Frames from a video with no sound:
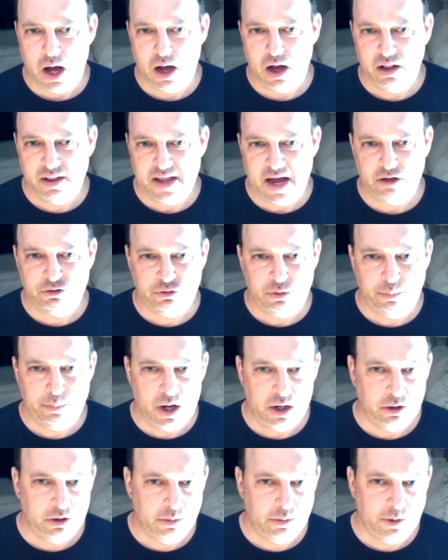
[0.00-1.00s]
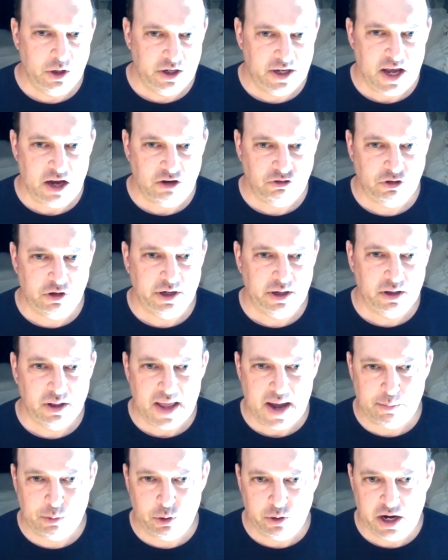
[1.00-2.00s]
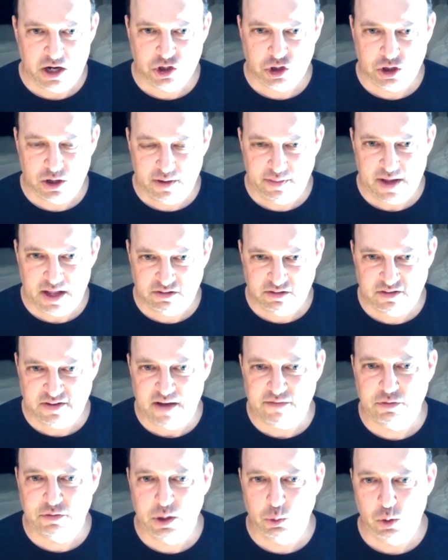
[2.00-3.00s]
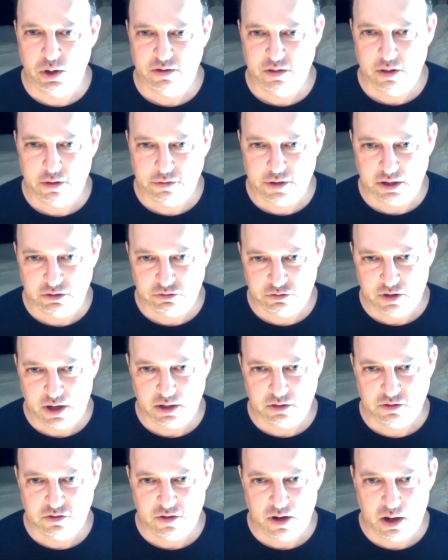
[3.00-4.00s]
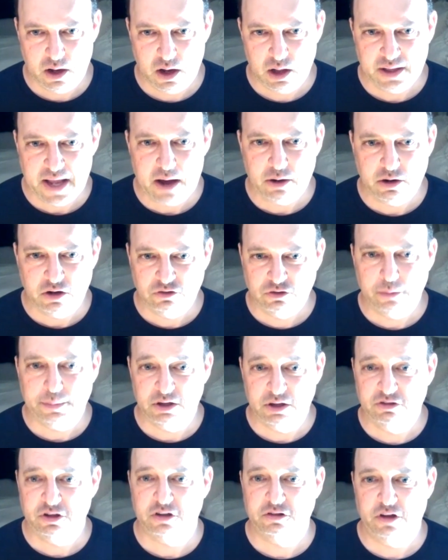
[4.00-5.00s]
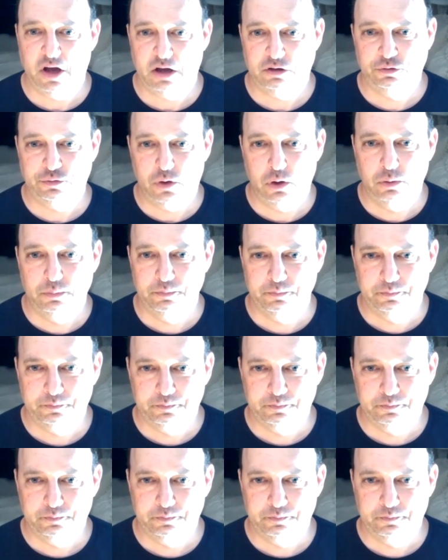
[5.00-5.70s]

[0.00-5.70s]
Uh, allows for better communication and collaboration. And that's definitely one of the things that uh, allowed us to be successful.